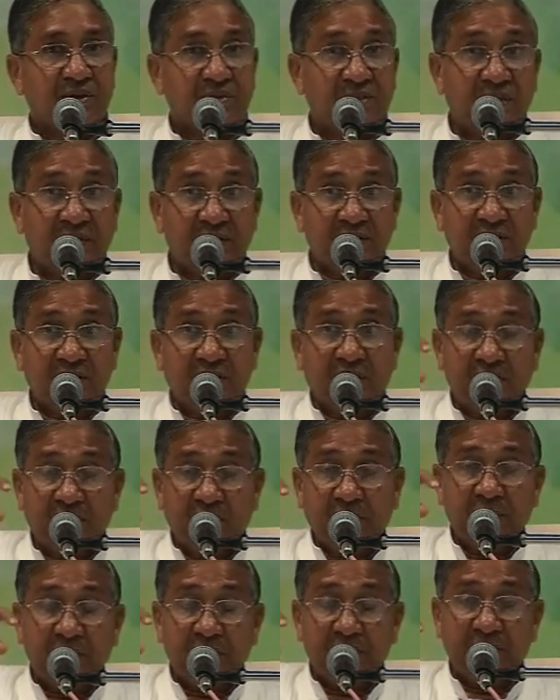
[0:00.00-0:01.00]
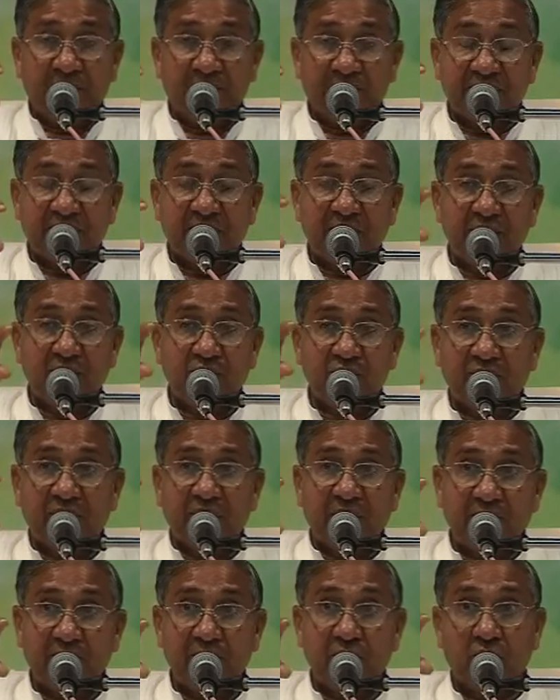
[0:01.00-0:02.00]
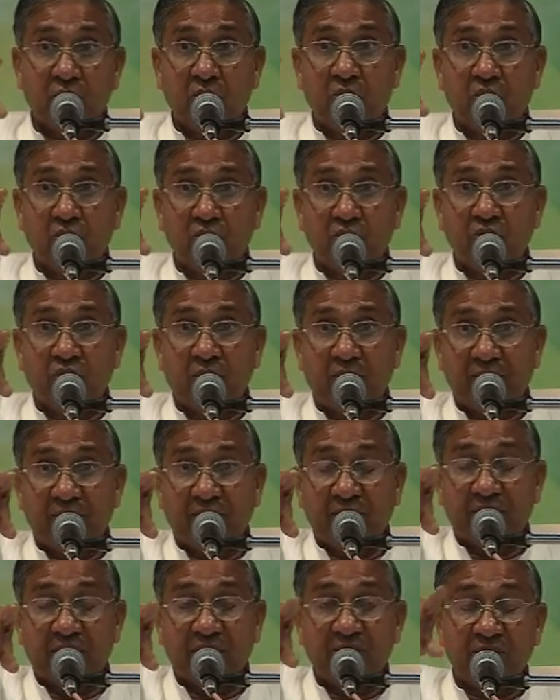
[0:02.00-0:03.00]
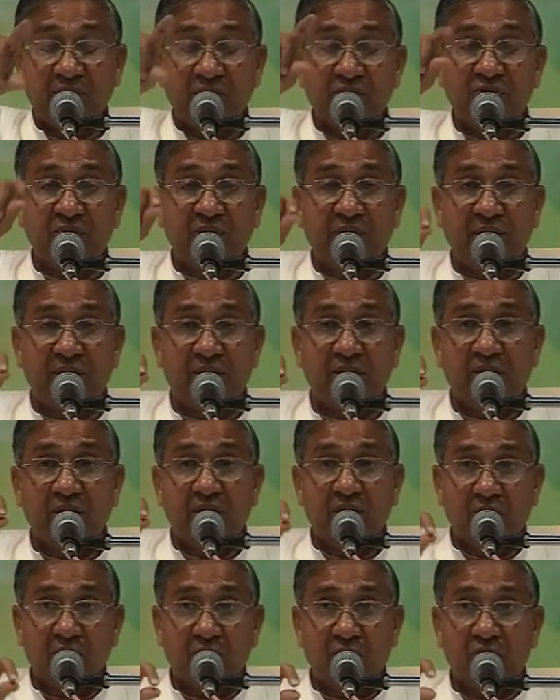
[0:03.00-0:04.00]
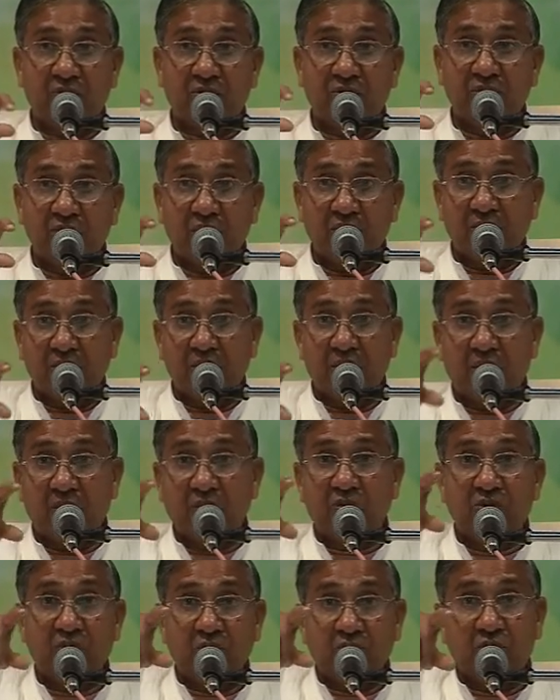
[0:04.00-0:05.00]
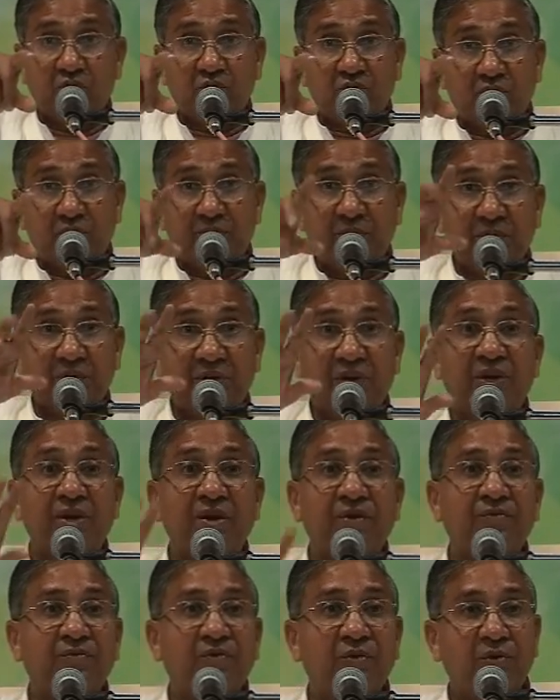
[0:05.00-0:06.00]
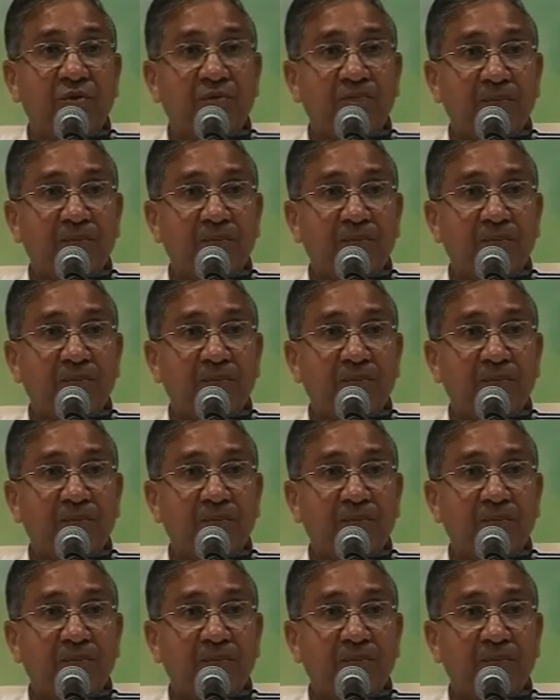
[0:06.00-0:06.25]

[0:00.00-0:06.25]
then there will be person to tell me, oh, you have taken this one oath, oh, now you should be careful.